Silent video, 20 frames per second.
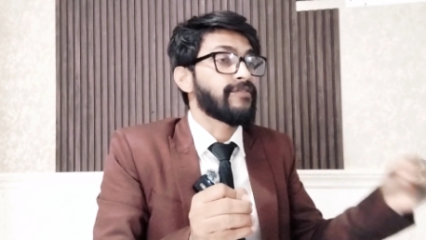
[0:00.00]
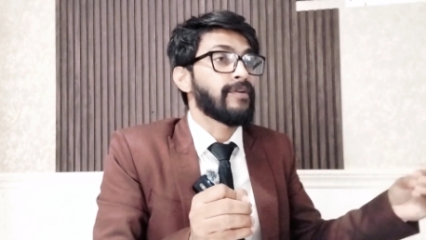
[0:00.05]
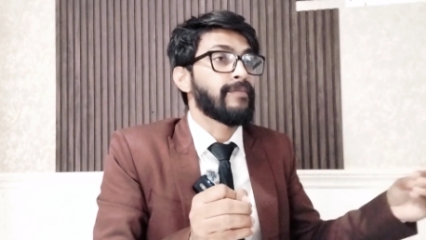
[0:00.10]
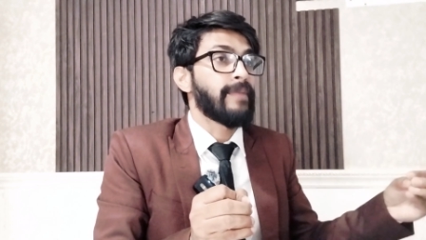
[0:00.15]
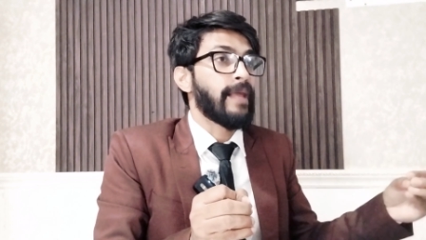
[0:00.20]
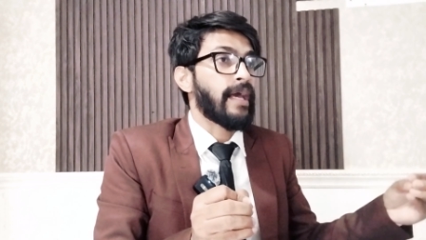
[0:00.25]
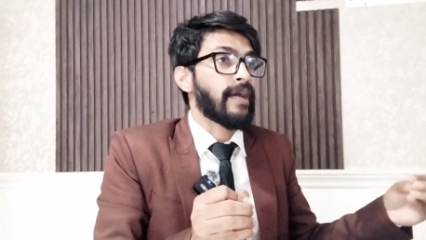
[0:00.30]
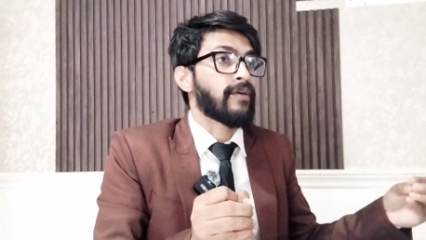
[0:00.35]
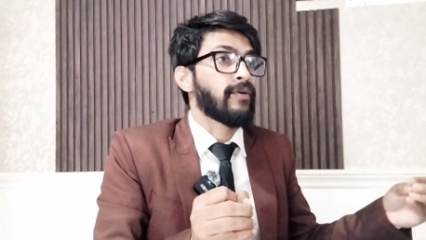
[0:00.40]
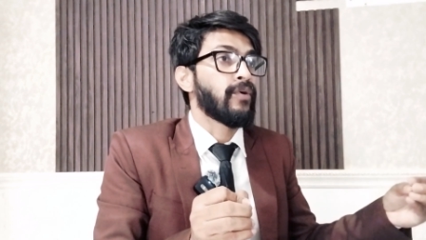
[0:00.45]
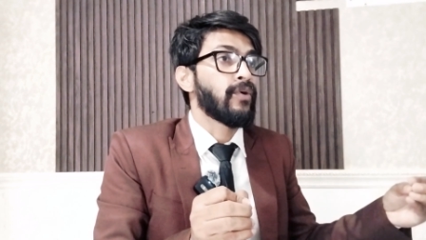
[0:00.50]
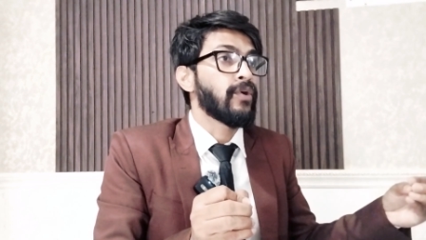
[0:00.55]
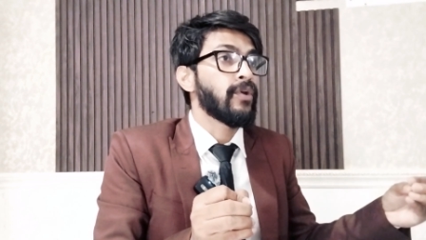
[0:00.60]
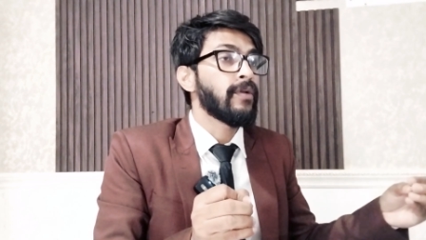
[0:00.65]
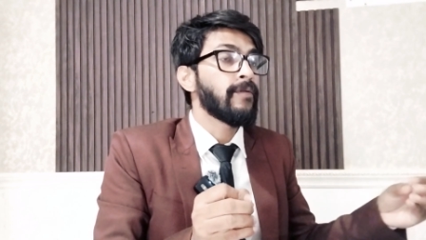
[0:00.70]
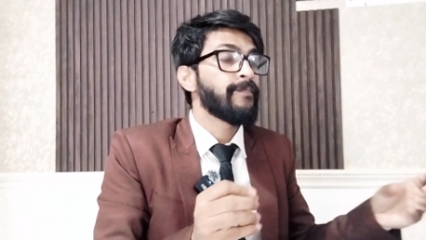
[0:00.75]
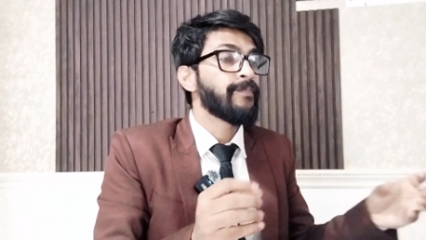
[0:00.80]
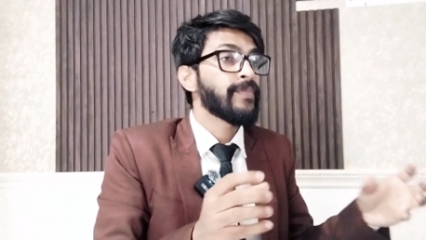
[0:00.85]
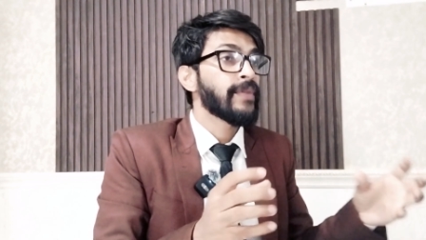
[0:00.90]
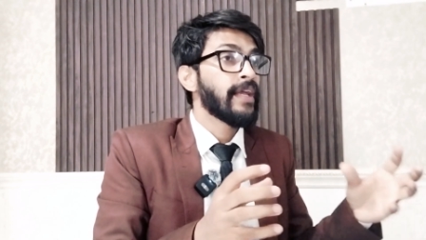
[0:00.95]
of the black
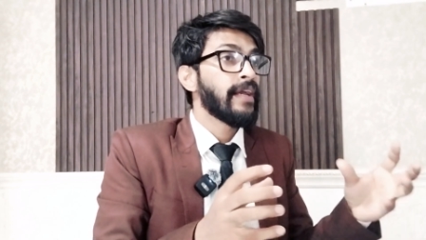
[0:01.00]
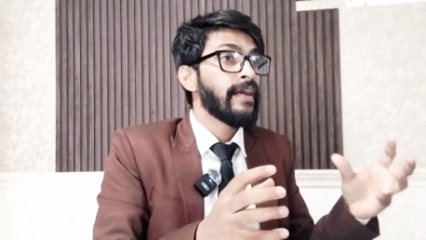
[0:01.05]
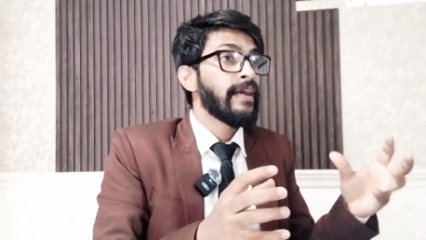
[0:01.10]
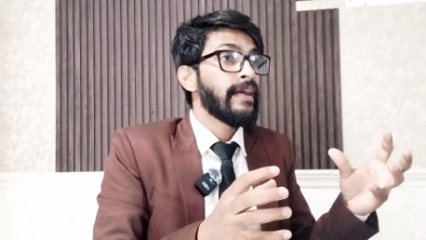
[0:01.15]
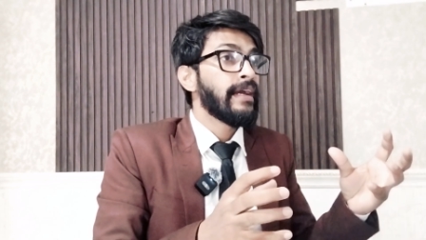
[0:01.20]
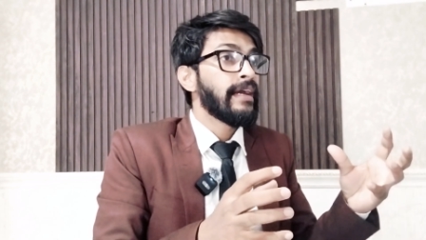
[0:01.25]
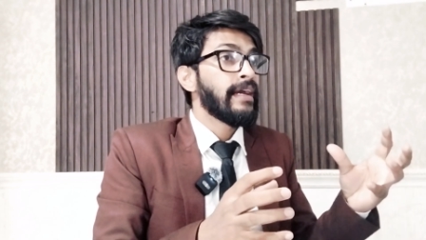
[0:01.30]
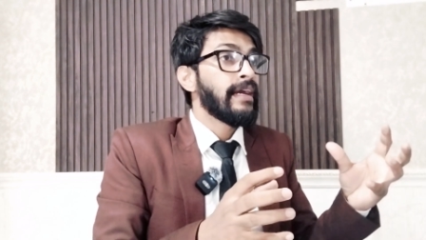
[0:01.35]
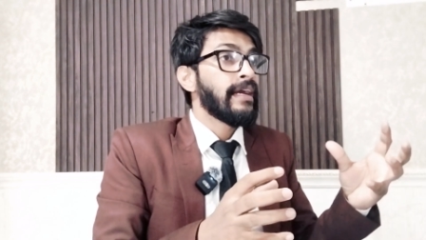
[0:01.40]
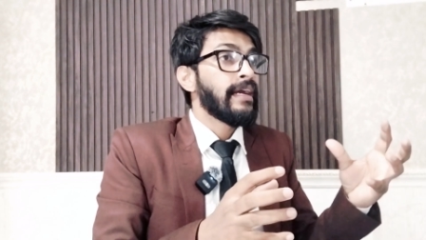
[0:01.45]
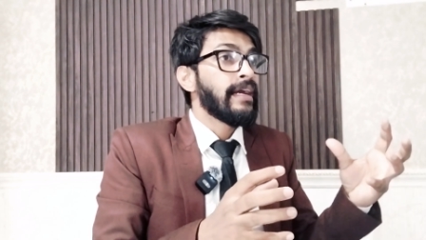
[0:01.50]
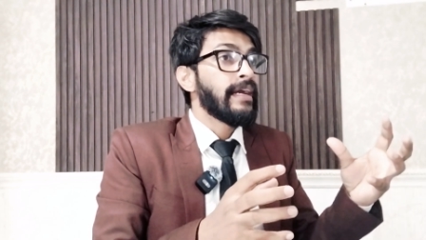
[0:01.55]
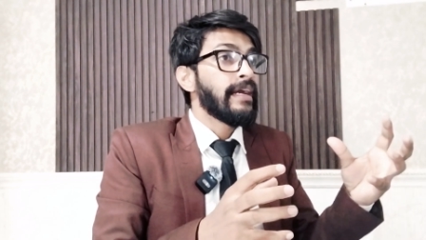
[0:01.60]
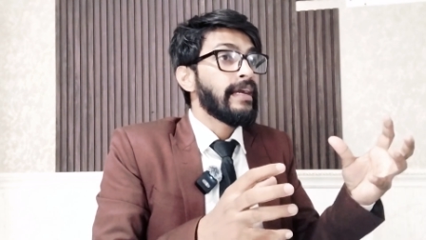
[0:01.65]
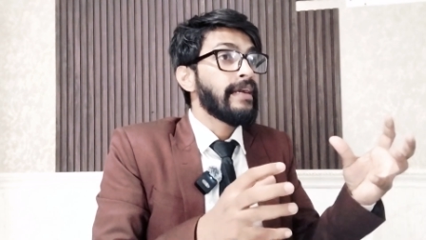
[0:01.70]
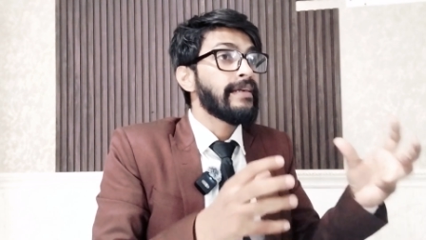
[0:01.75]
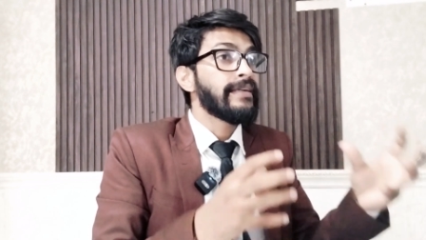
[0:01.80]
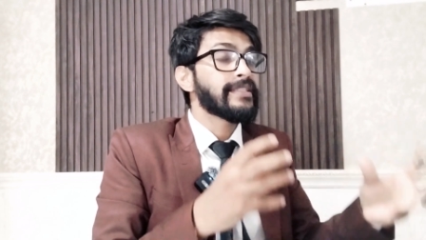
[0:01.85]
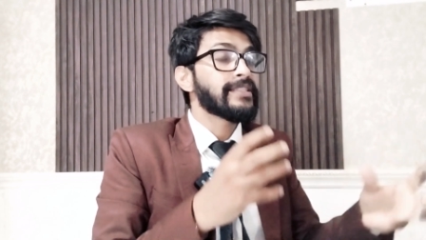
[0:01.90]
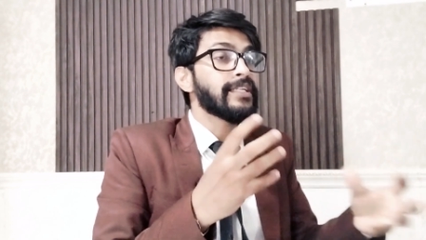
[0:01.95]
hole,
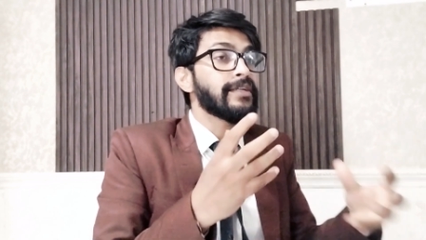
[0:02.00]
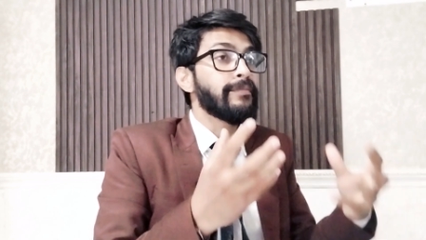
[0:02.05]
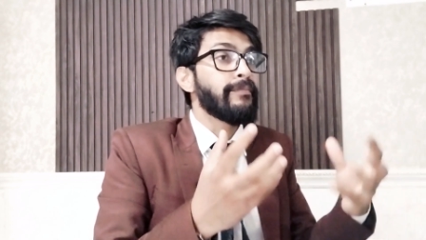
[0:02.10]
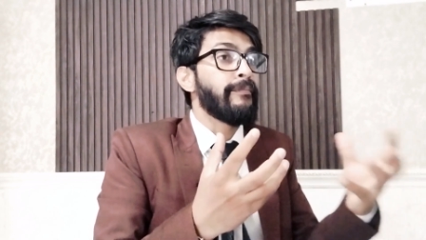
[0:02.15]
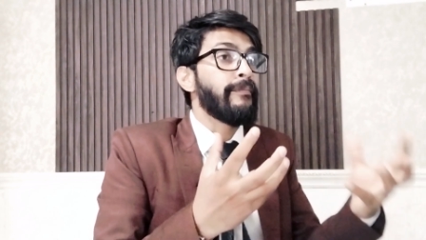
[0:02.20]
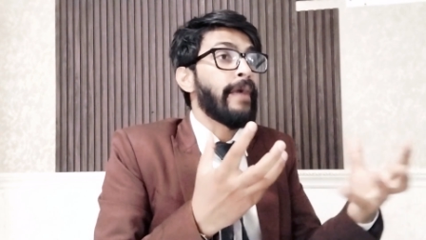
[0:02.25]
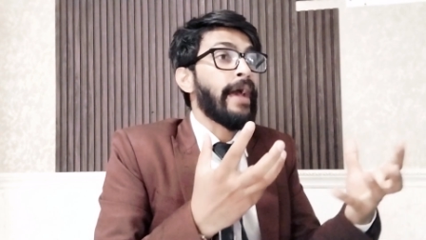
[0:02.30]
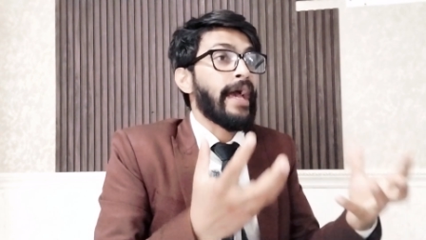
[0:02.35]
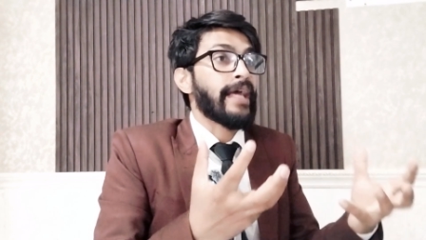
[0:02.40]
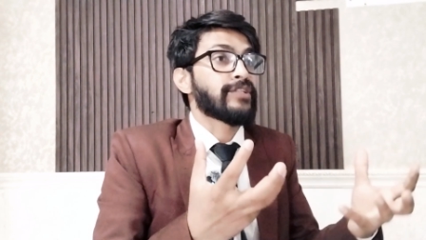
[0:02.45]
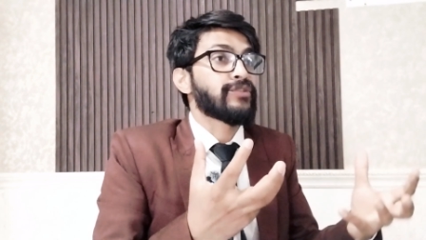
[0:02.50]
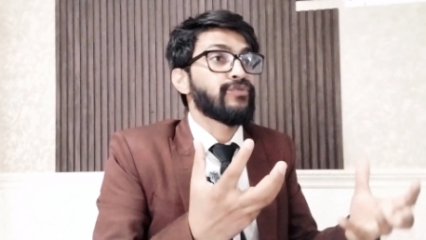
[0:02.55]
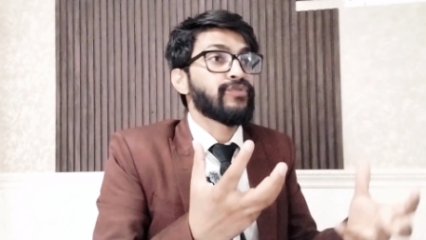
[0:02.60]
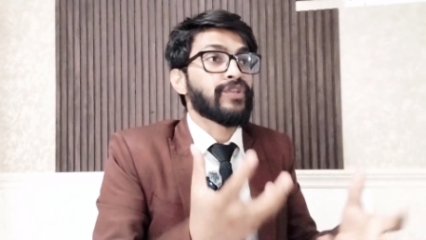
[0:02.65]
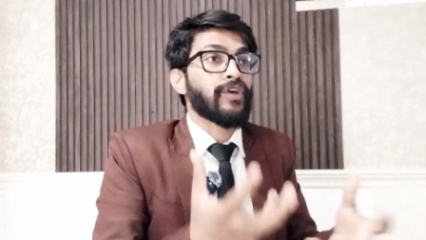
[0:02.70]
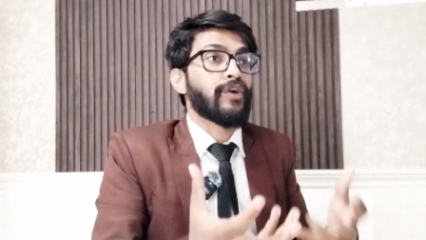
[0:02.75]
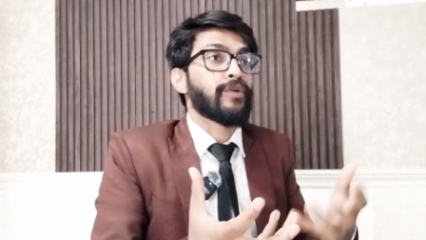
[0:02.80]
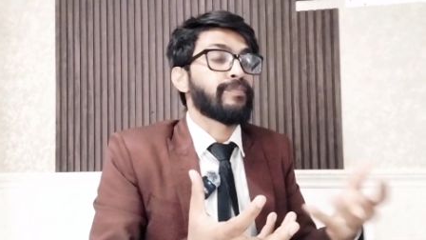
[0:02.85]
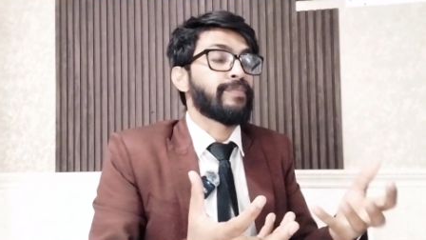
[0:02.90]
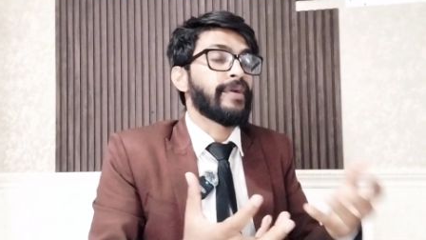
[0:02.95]
it doesn't match
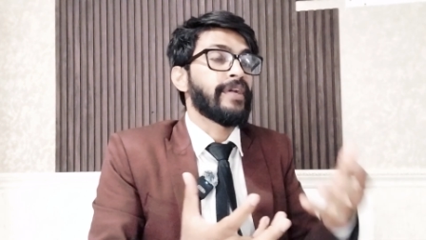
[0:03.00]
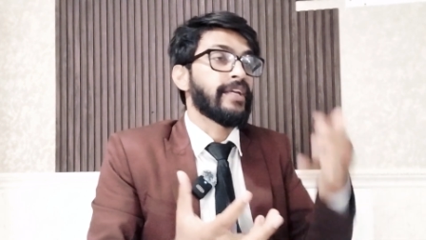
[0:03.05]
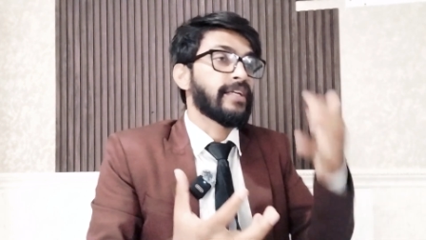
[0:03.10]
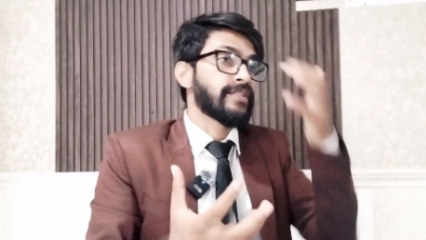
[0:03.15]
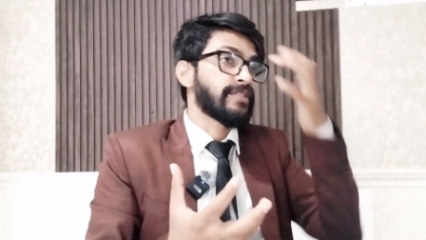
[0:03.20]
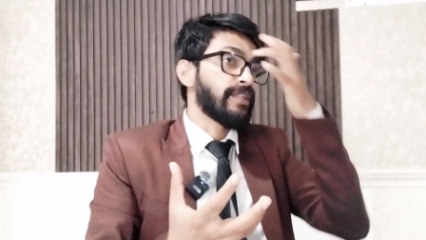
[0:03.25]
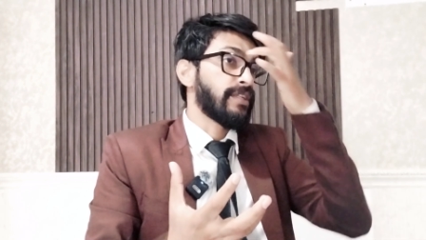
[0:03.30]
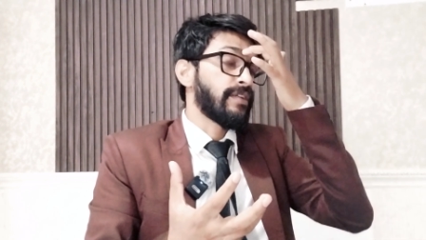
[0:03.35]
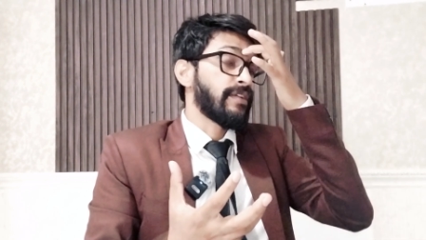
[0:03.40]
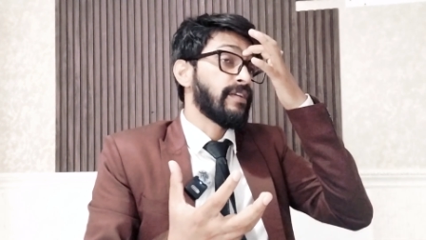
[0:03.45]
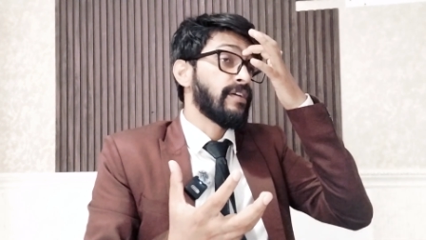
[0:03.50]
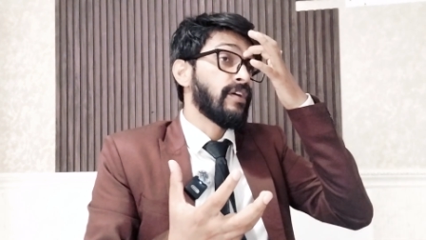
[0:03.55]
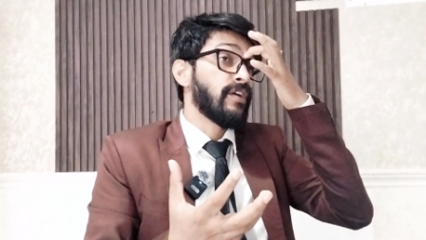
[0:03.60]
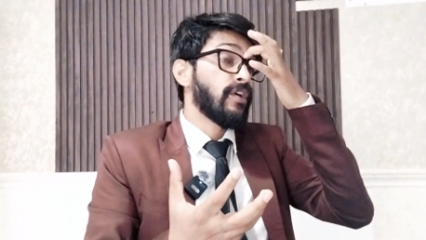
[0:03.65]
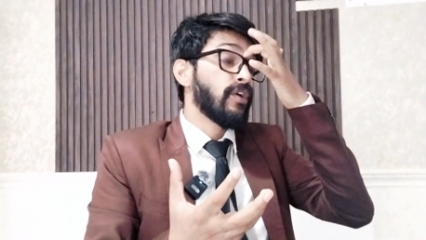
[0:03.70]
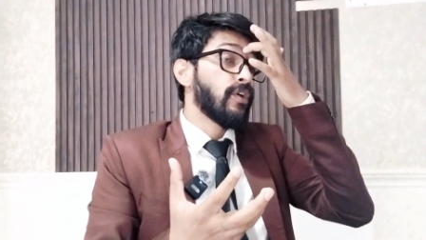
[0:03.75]
with our prediction.